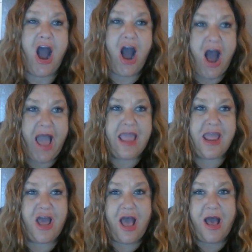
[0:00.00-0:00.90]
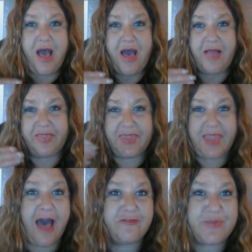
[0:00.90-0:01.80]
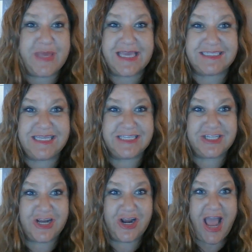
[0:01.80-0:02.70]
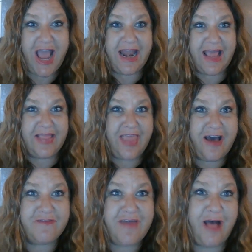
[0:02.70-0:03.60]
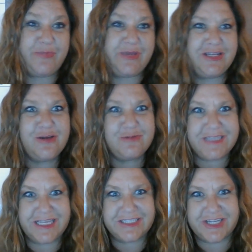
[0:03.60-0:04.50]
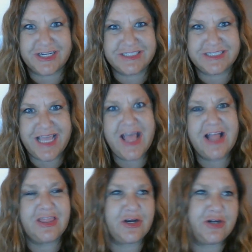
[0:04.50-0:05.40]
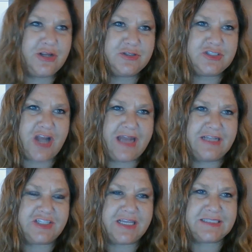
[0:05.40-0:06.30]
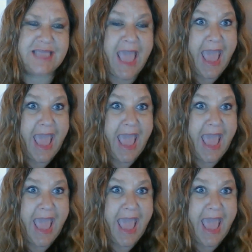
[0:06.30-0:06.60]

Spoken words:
I love being a teacher, and I love helping new teachers learn new strategies.